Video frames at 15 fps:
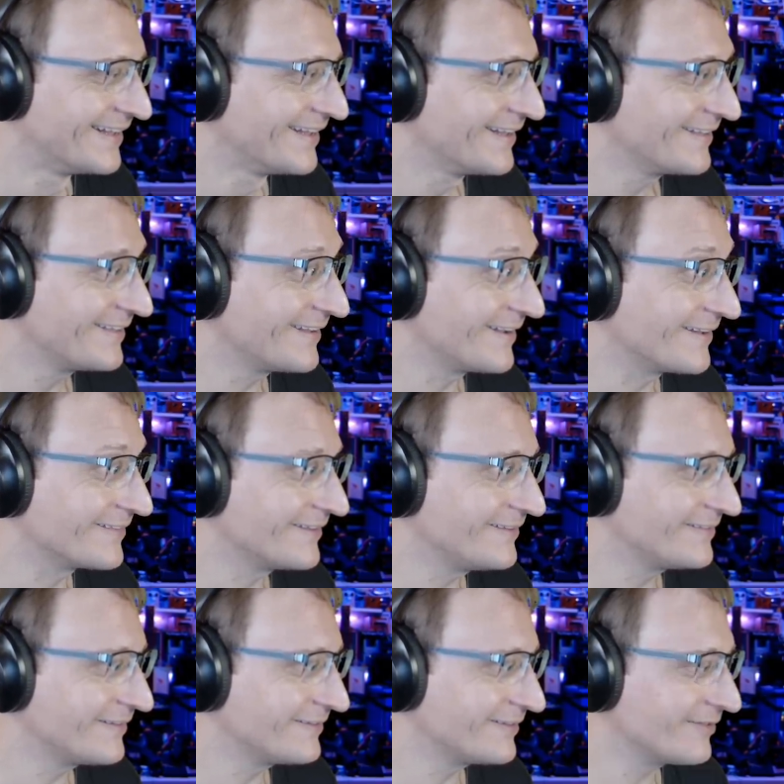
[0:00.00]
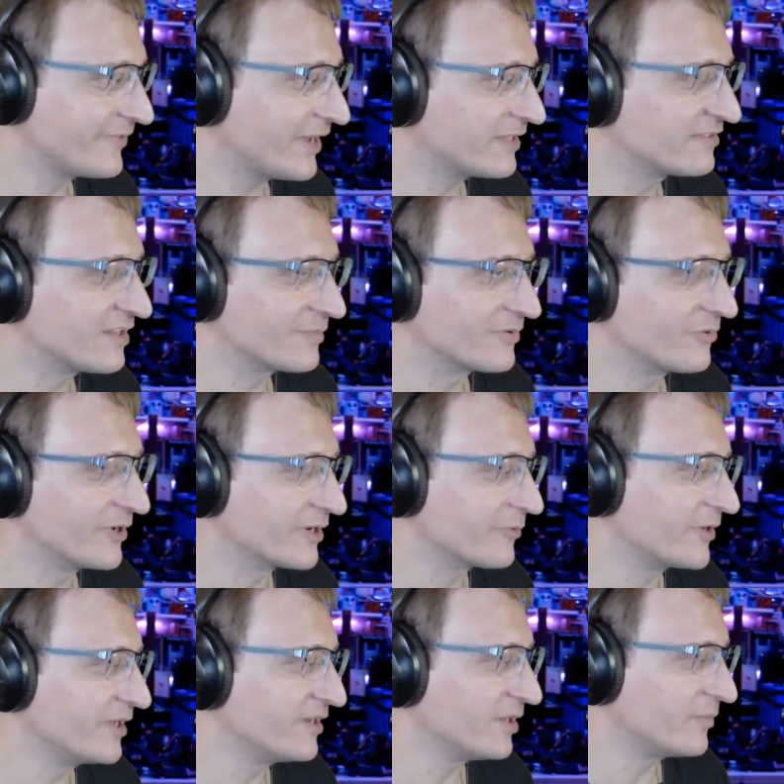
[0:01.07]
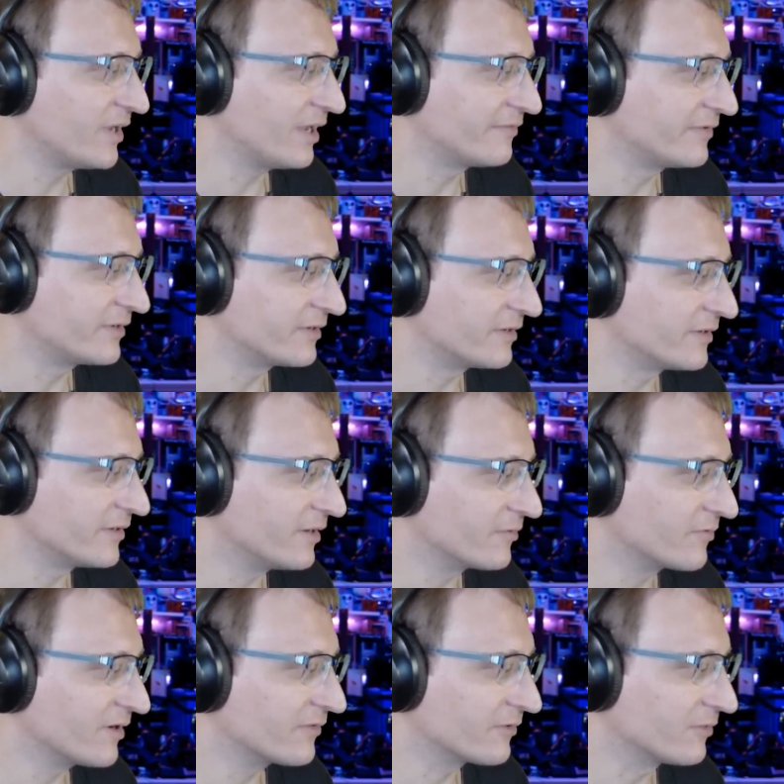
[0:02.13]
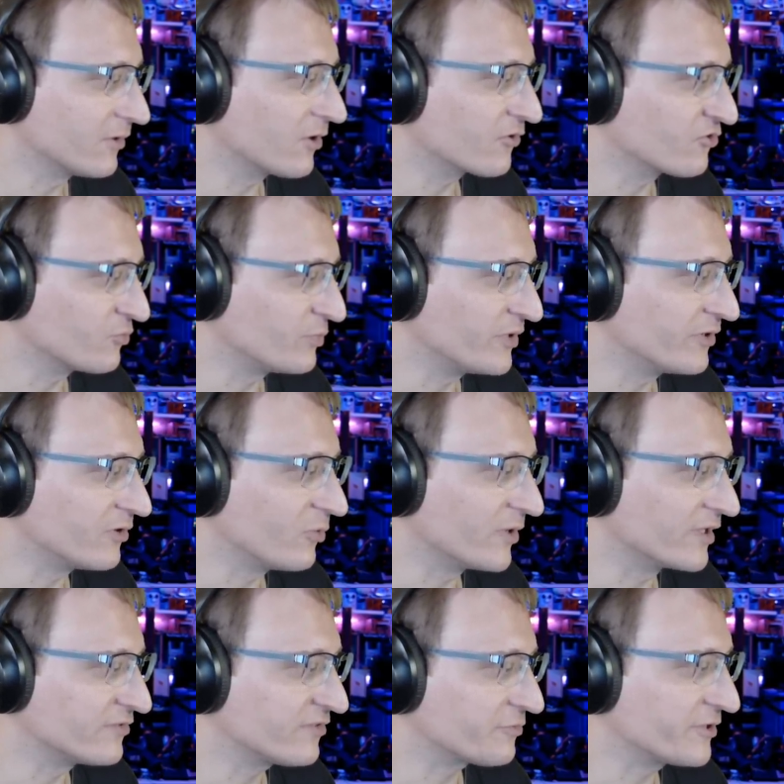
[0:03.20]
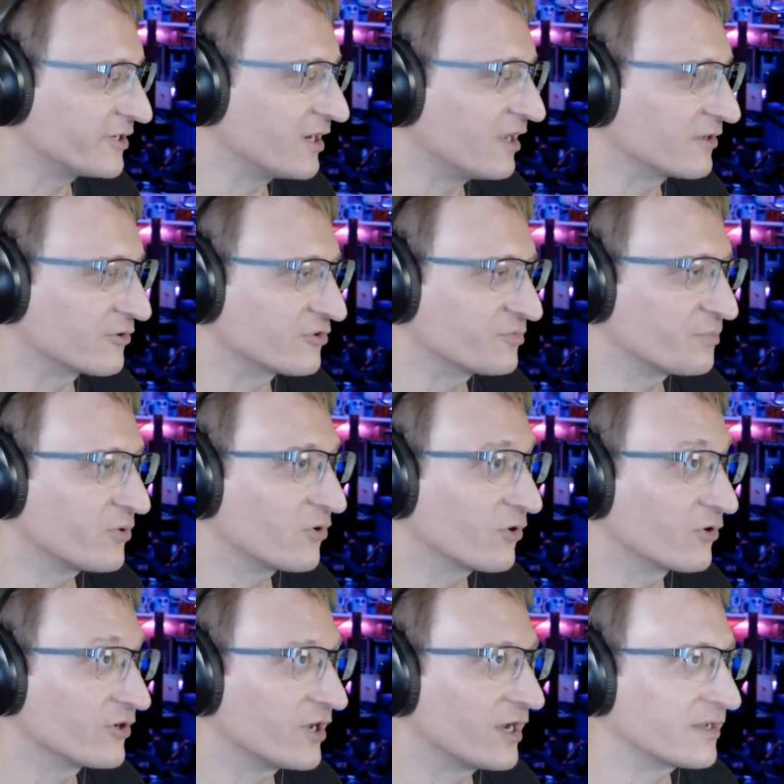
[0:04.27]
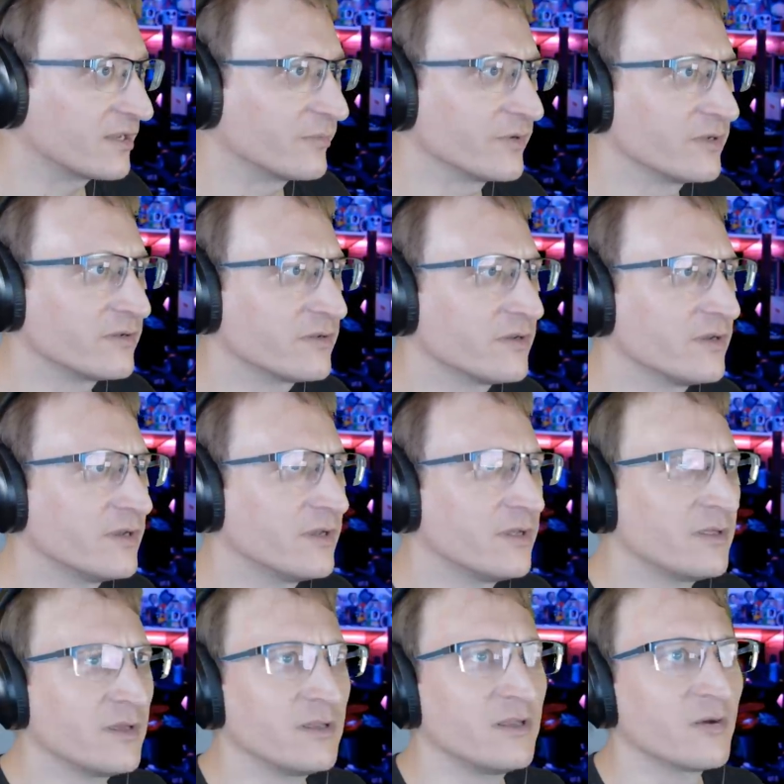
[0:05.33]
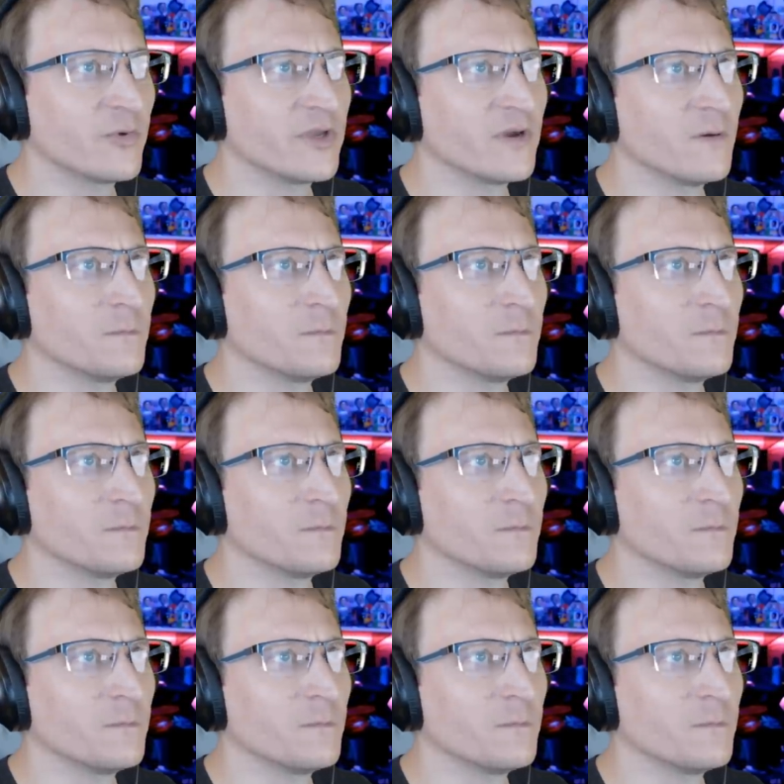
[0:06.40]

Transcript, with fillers: Yeah, these this stuff adds up quick. We end up having a, a rather large bill when it's three dollars per document. And here we go.